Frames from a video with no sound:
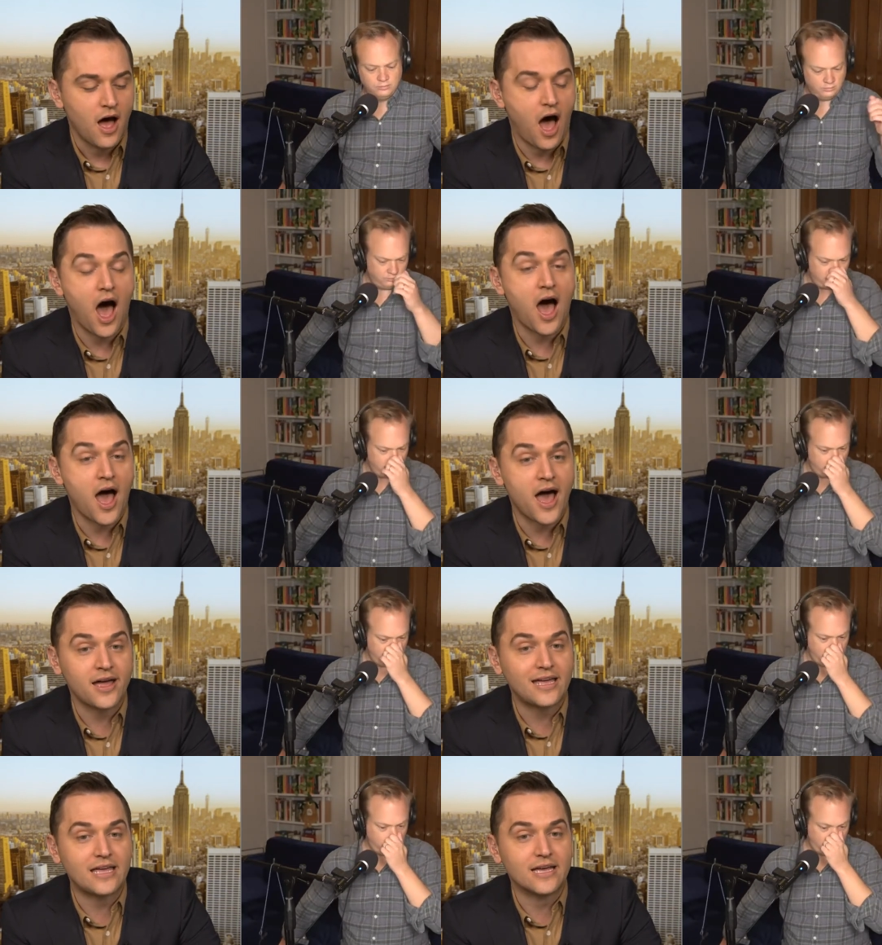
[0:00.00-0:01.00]

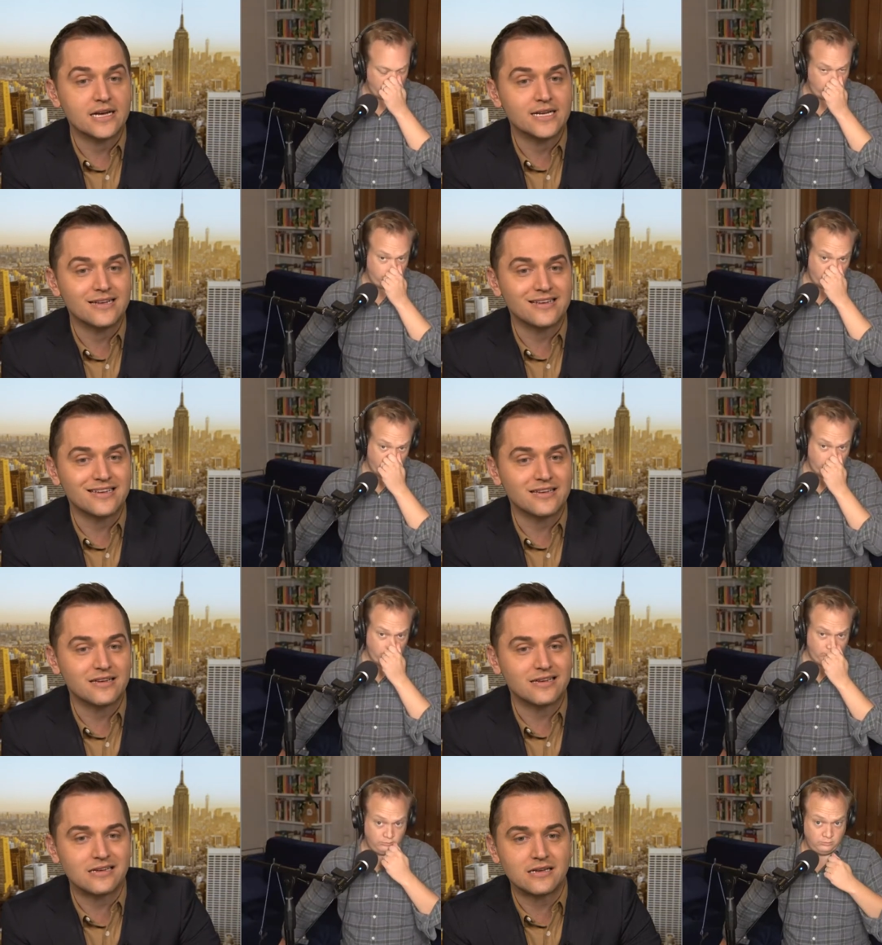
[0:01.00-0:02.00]
Speaker 1: I
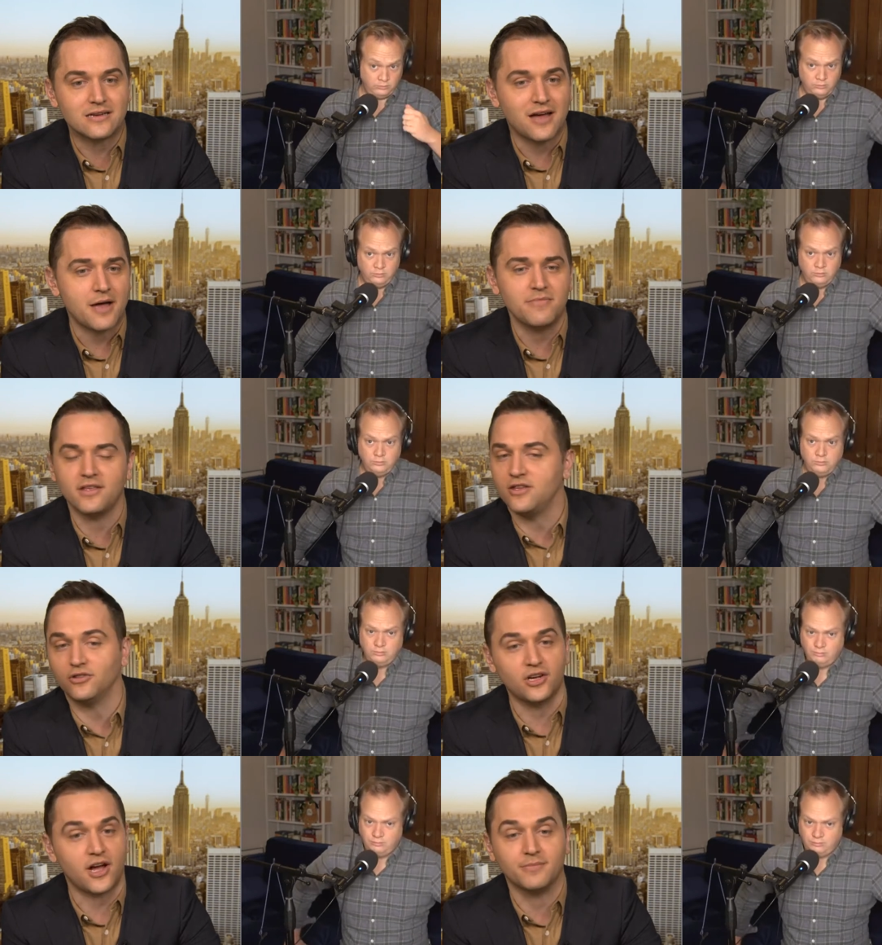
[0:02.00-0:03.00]
uh, I'm,
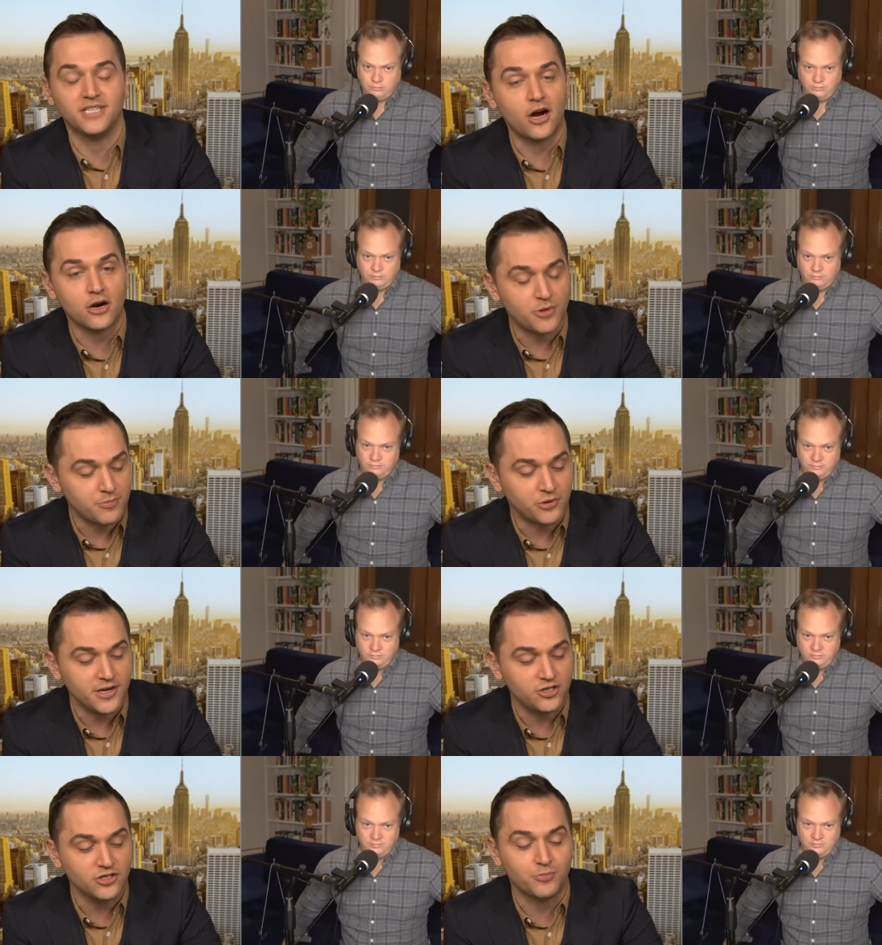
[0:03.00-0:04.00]
look, I'm terrible at
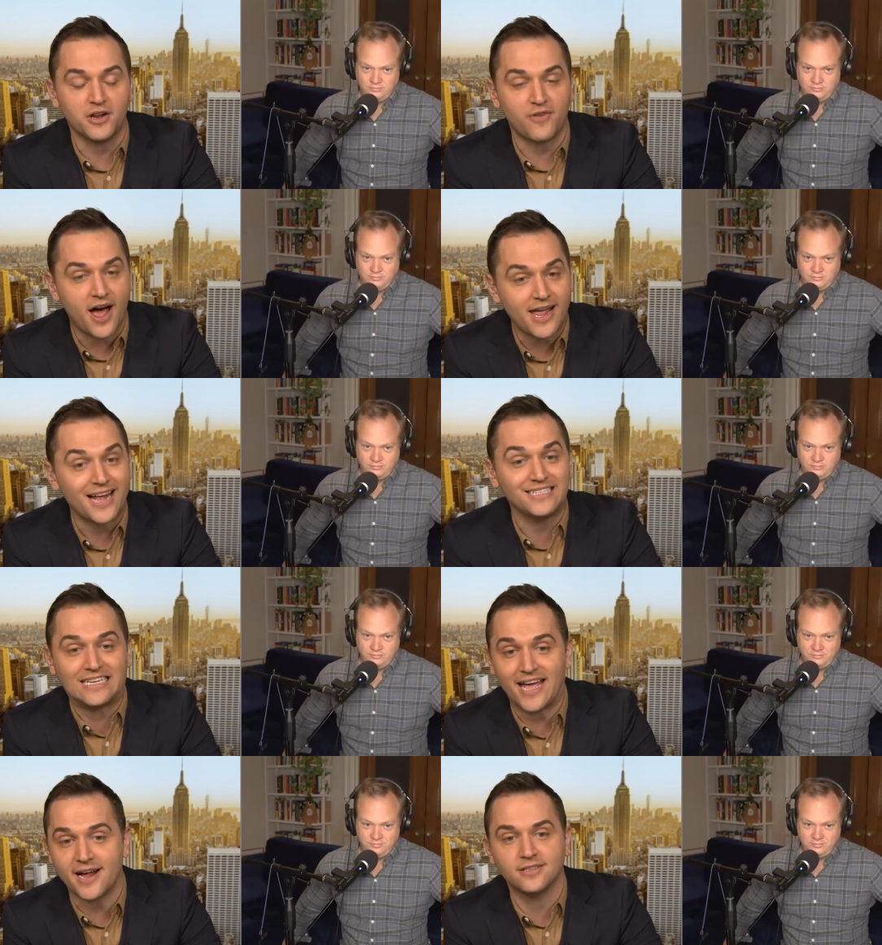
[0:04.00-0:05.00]
predictions, but if I had
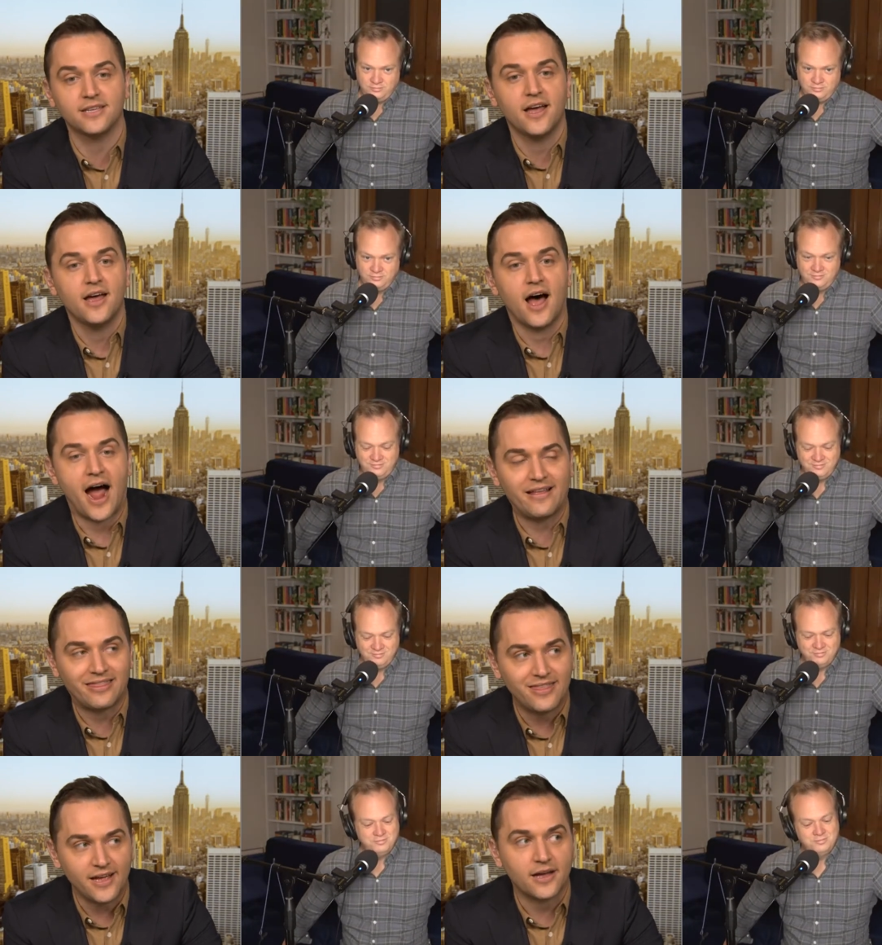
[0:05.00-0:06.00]
to guess. I
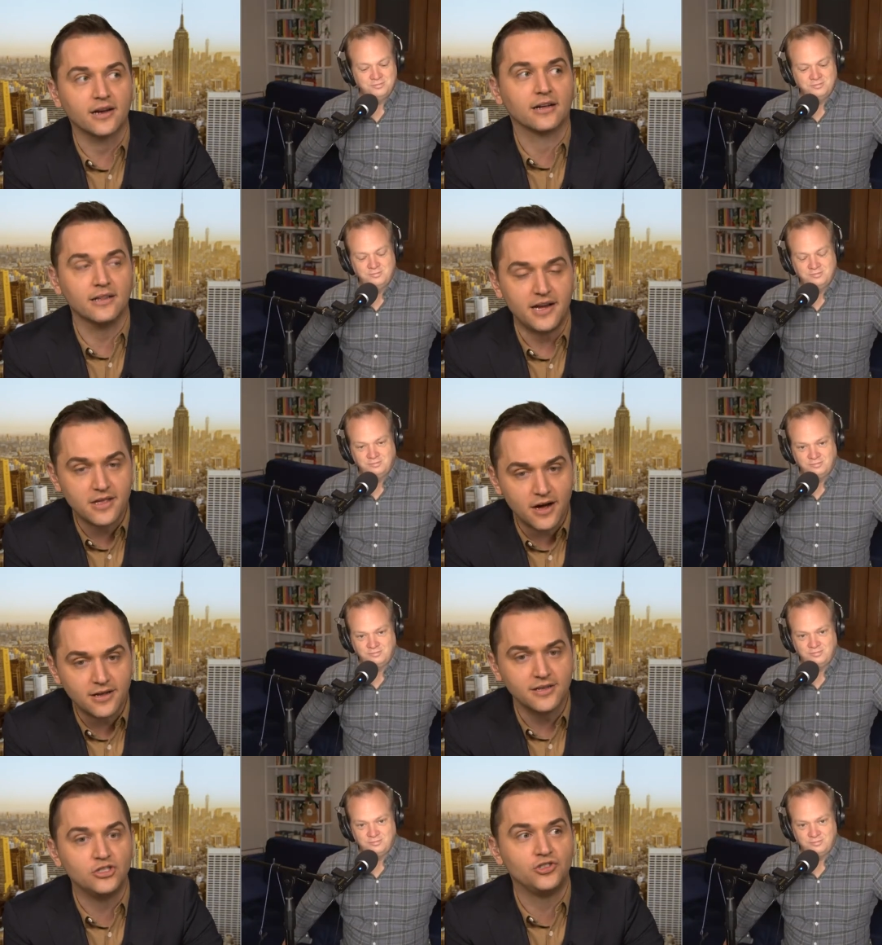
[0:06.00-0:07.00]
think Glenn
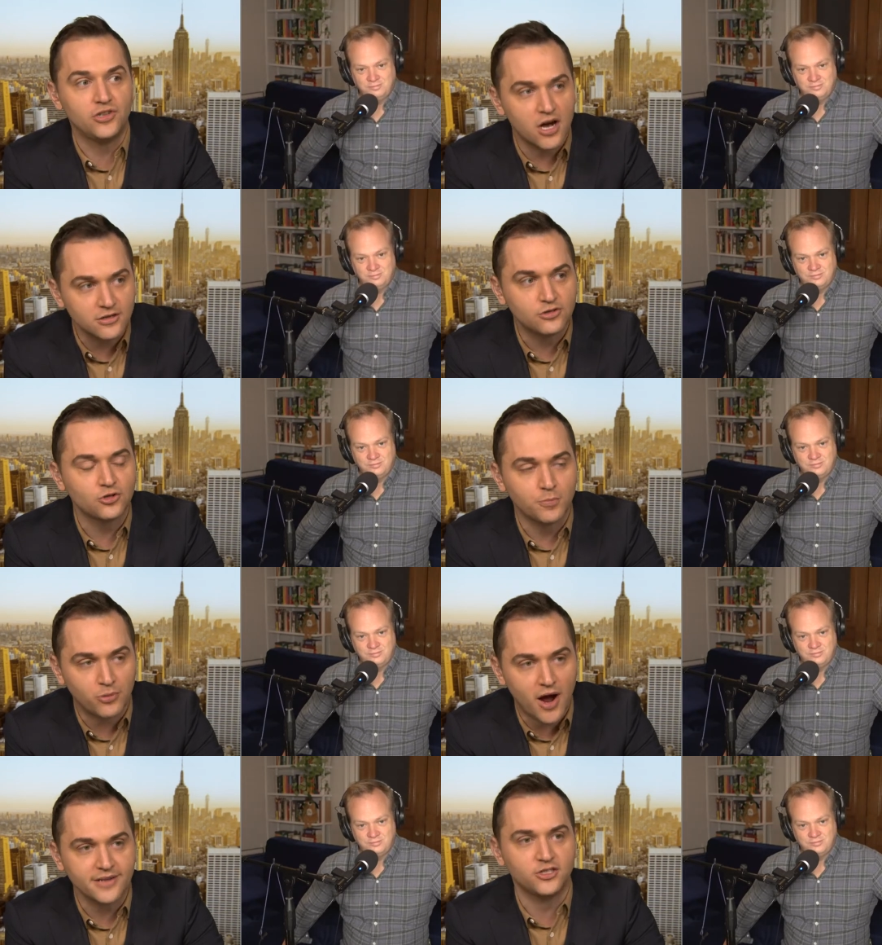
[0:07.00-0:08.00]
Youngkin does
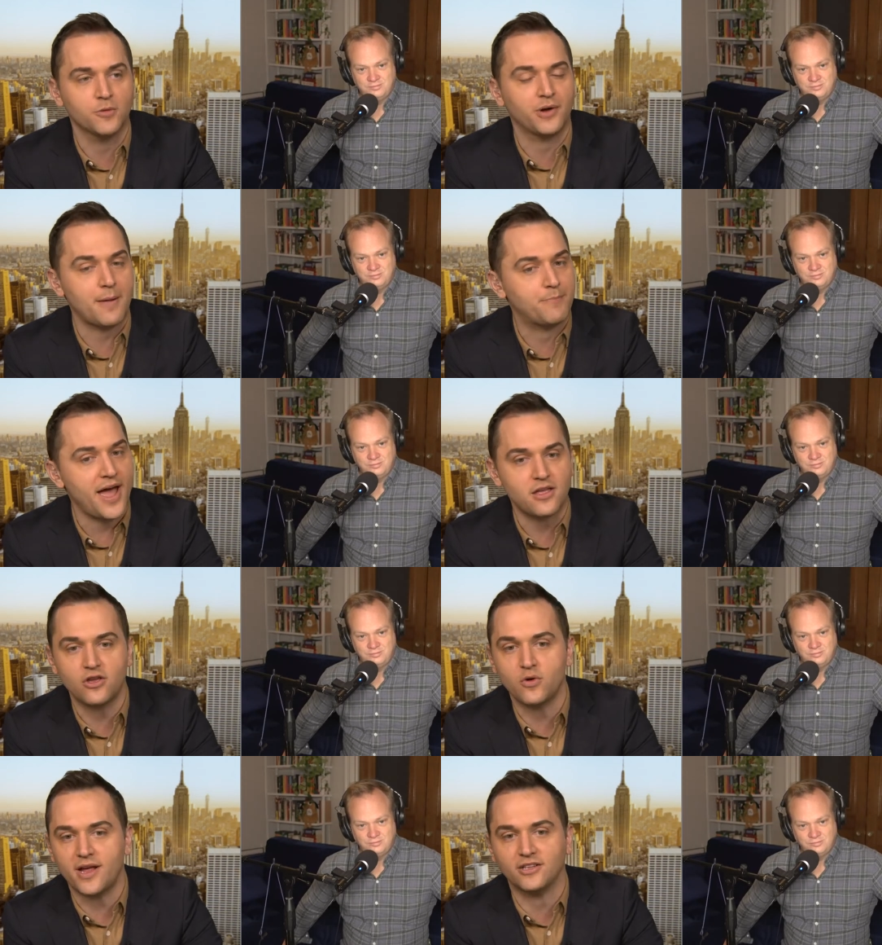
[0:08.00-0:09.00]
surprise here, but I
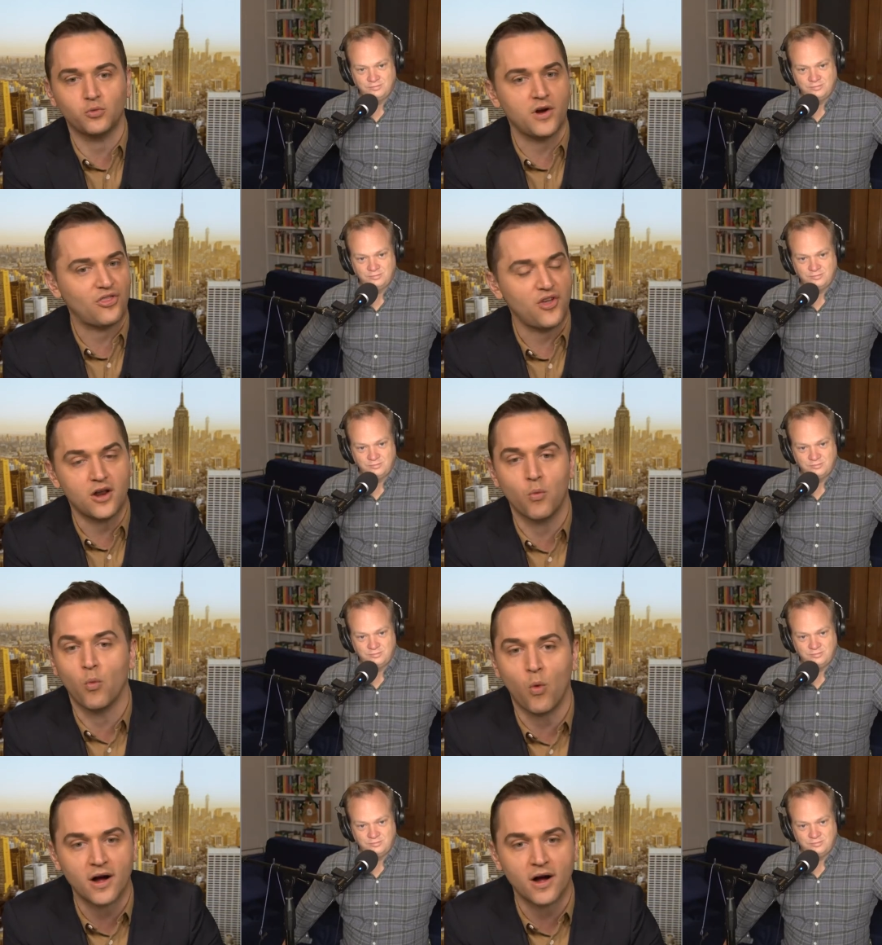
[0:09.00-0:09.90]
bet you it's within